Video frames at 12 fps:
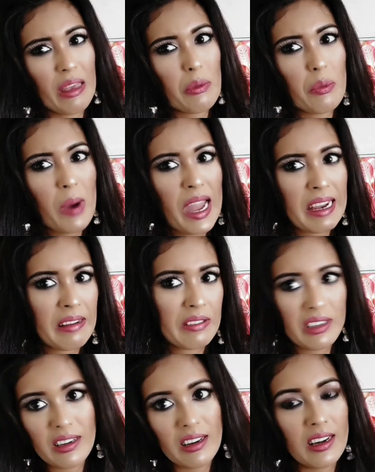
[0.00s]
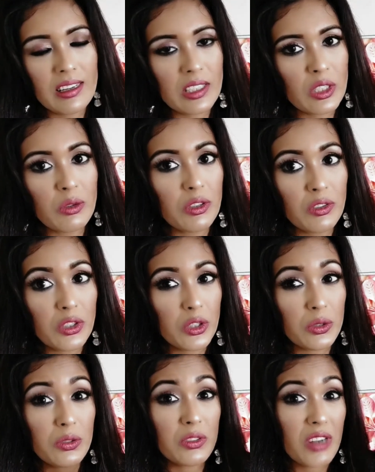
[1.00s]
Why not? It's good
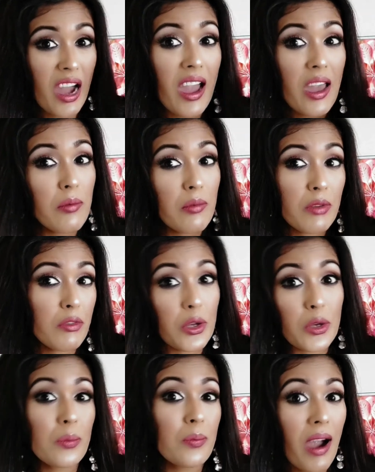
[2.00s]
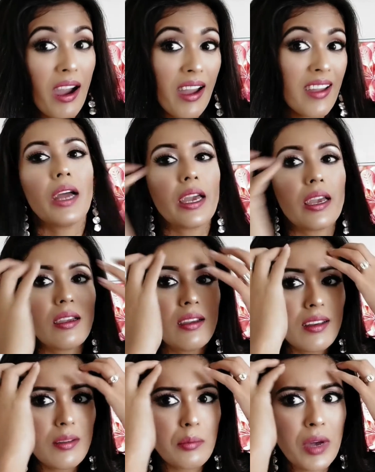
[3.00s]
to try before you buy. Like
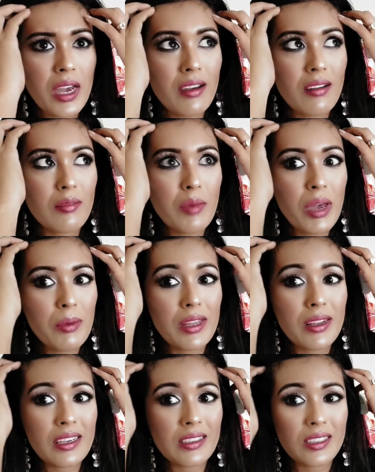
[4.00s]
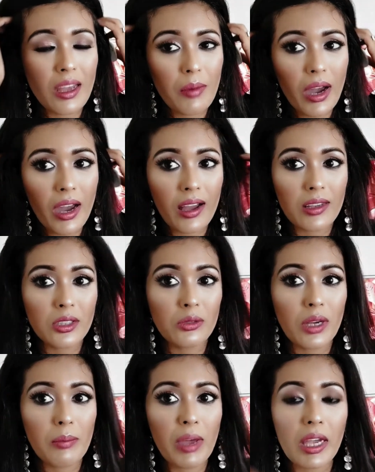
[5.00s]
maybe next time I'll
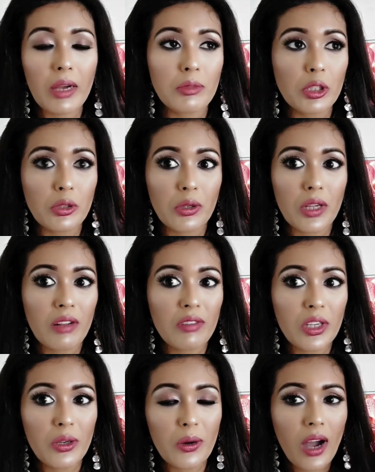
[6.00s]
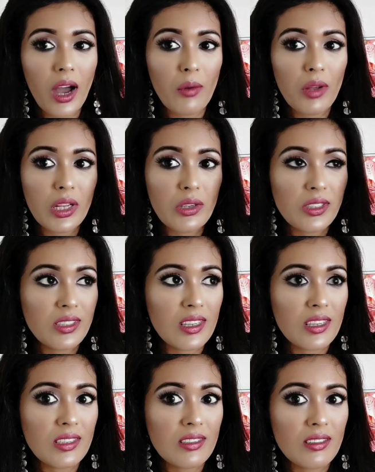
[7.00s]
do a makeup tutorial video, I will use
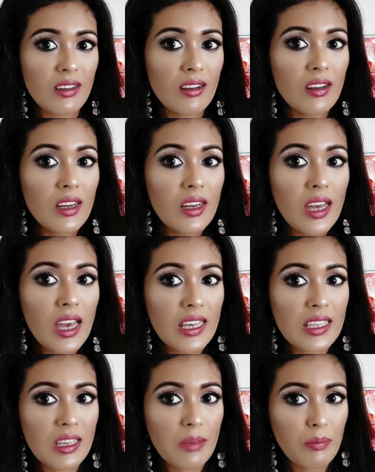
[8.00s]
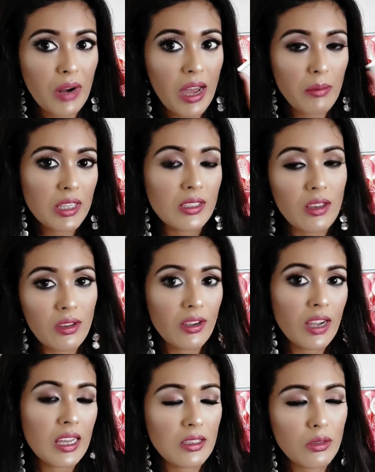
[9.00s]
this as a primer, so you
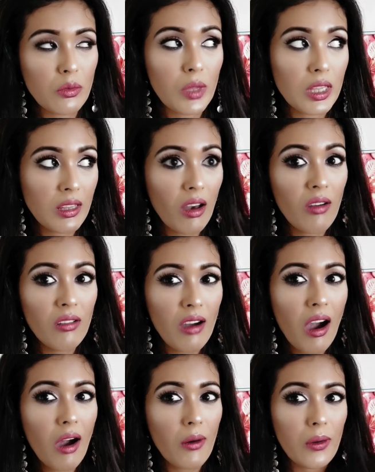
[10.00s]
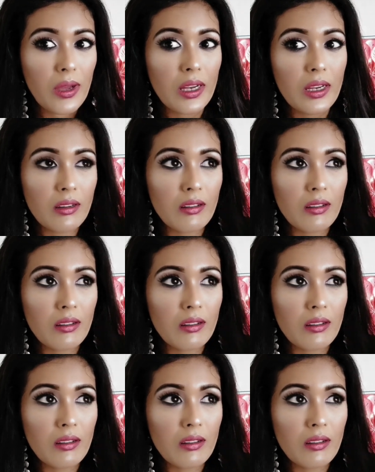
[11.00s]
guys will know how it